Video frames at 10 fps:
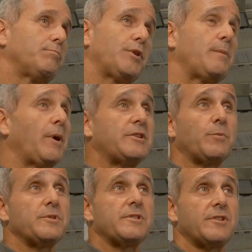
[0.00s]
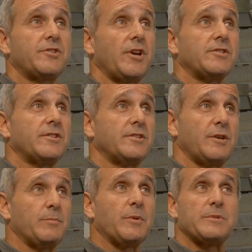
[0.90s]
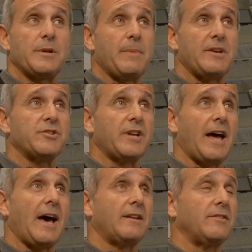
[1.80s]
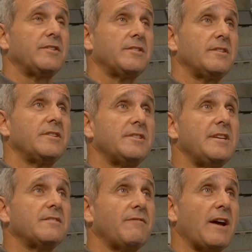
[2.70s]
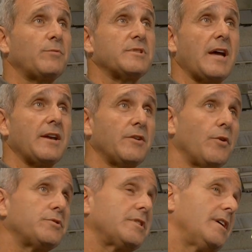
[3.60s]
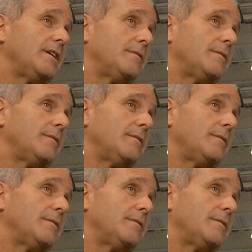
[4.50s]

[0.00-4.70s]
pretty much it was just the symptoms that a patient had, and the disease, in fact, was diagnosed